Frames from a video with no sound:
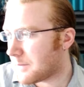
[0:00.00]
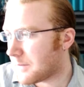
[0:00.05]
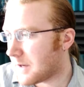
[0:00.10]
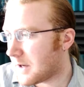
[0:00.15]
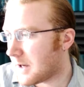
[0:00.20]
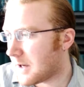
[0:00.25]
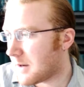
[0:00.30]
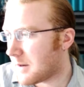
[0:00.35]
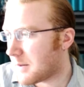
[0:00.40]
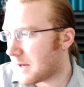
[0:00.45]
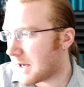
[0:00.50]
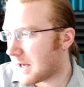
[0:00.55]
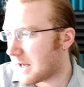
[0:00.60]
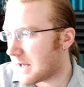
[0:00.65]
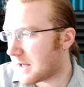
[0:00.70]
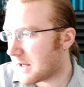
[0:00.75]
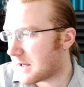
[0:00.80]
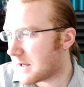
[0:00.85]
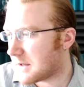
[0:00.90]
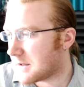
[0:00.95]
Let's
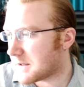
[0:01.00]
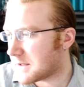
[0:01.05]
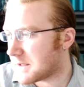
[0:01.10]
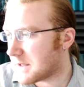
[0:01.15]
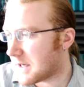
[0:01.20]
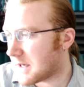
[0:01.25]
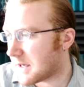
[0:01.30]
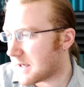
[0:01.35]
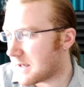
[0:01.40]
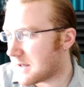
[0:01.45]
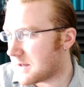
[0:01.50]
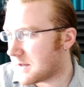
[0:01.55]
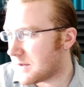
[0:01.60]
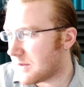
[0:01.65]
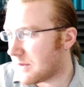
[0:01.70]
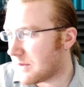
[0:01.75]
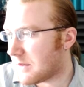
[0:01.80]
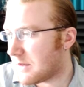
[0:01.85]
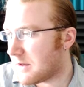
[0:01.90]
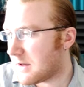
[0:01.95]
see, I can do
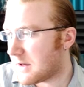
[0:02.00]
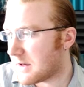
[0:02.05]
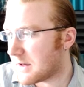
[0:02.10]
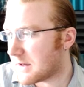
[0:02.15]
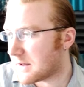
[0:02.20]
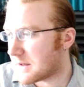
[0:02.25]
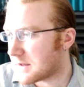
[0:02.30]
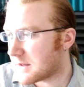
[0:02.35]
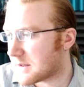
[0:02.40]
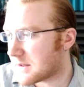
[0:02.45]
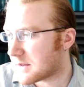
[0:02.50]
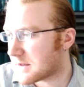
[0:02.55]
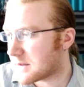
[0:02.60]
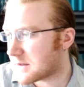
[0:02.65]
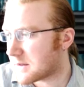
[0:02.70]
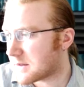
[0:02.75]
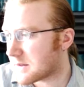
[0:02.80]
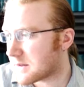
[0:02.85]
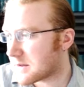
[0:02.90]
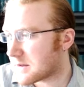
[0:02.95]

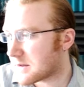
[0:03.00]
this